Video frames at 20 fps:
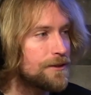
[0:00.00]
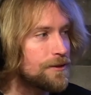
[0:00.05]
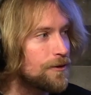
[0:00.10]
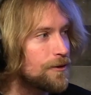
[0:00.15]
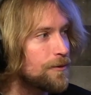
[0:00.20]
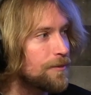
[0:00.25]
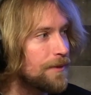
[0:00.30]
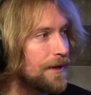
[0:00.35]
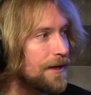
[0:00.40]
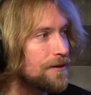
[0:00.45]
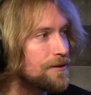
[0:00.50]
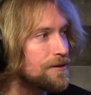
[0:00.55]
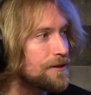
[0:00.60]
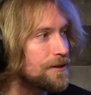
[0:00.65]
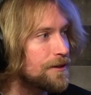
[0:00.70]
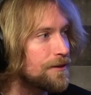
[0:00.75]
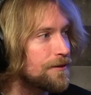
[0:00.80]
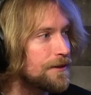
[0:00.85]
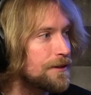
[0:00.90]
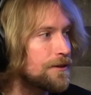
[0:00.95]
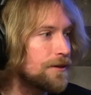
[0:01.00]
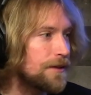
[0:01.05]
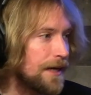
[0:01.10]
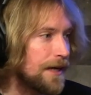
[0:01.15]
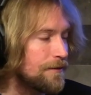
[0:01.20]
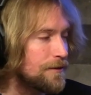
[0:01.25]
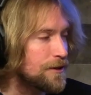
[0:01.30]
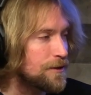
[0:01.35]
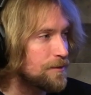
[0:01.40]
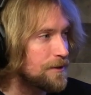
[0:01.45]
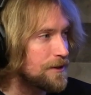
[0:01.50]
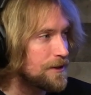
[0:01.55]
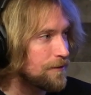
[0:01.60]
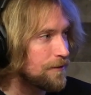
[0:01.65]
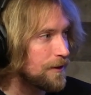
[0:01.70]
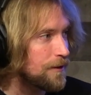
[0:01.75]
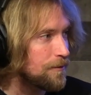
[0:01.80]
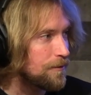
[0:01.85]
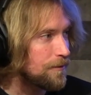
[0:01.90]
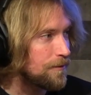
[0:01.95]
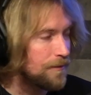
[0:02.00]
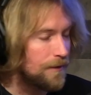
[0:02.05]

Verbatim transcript: Solar panels literally have a specific,